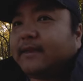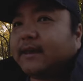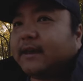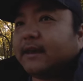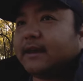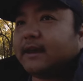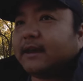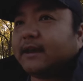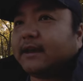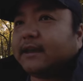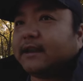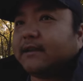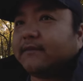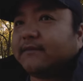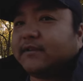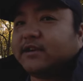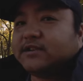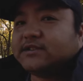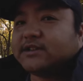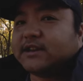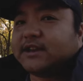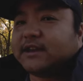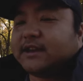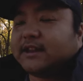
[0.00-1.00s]
And at
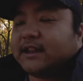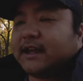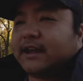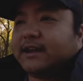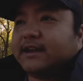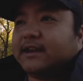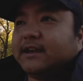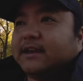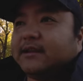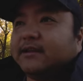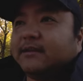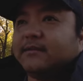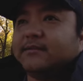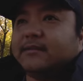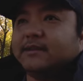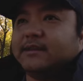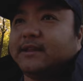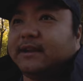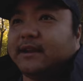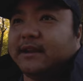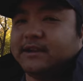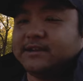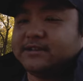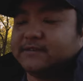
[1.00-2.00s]
first I didn't like it,
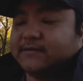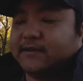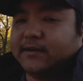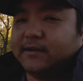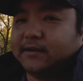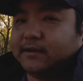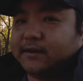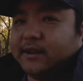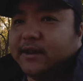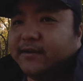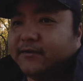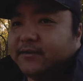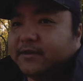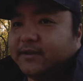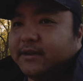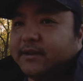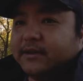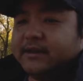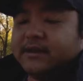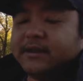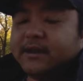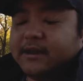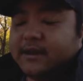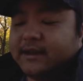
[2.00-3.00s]
but then I just fell in love with
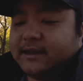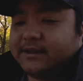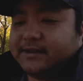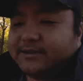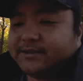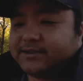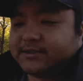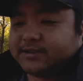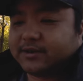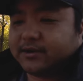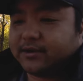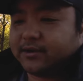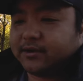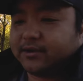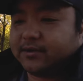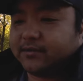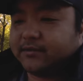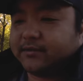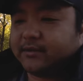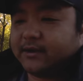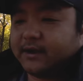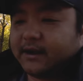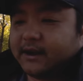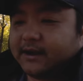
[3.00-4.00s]
it.
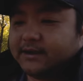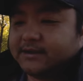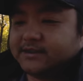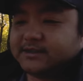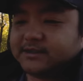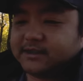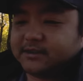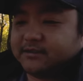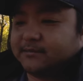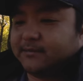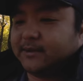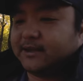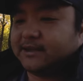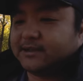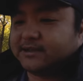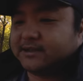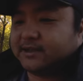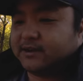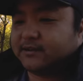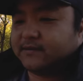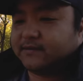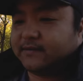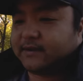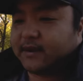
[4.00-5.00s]
So I said to
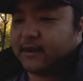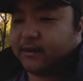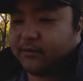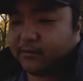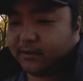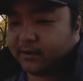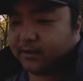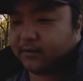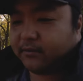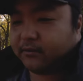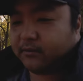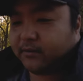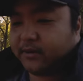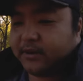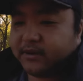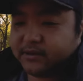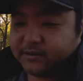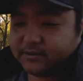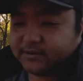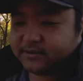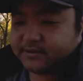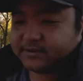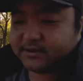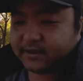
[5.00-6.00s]
myself, I wanted
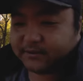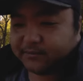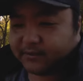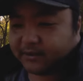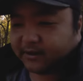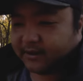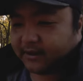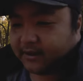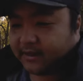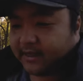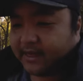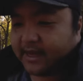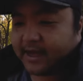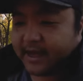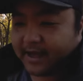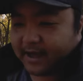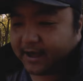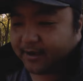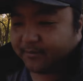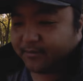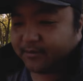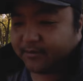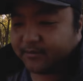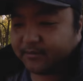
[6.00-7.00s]
wheels and wanted a
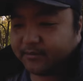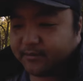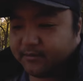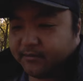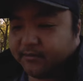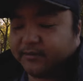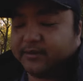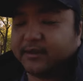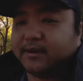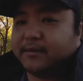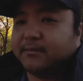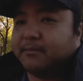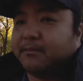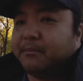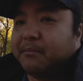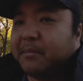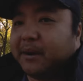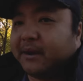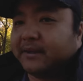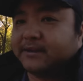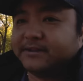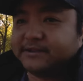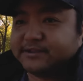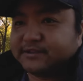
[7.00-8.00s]
cap within
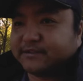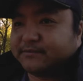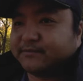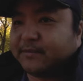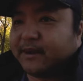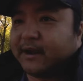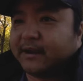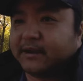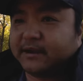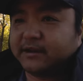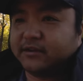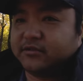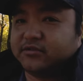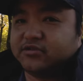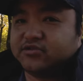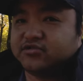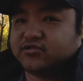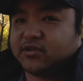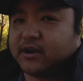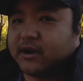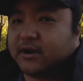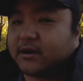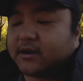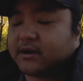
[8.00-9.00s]
months of buying a new
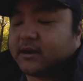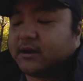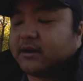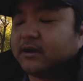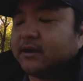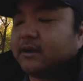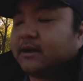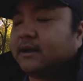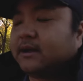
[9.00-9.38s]
truck.